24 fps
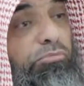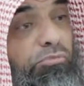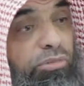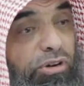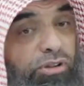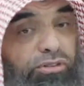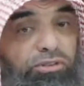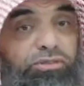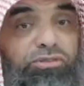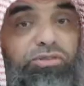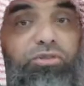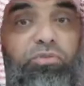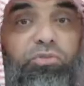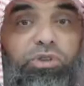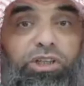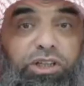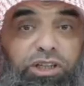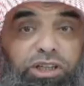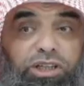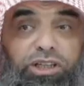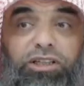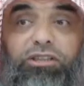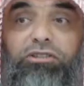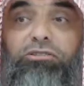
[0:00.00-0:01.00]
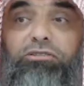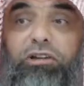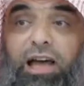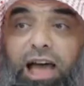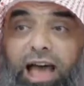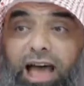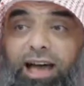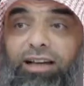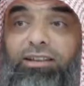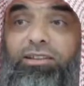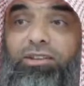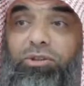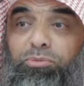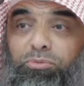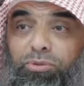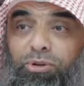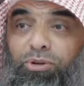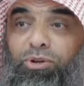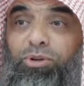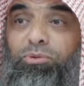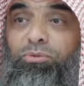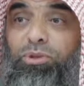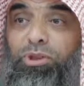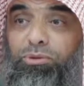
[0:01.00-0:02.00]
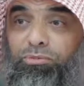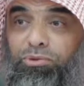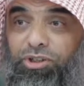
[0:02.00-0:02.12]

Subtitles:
brothers, we need to act upon what